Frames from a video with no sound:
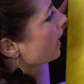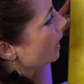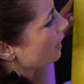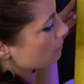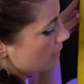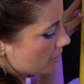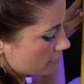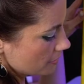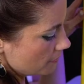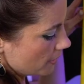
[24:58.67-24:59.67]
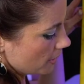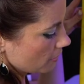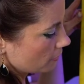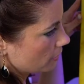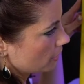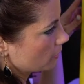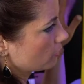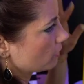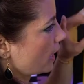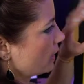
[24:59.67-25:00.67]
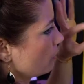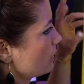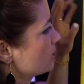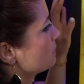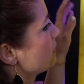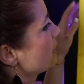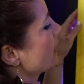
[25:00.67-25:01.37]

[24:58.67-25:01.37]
um, is leaving a little kind of wispy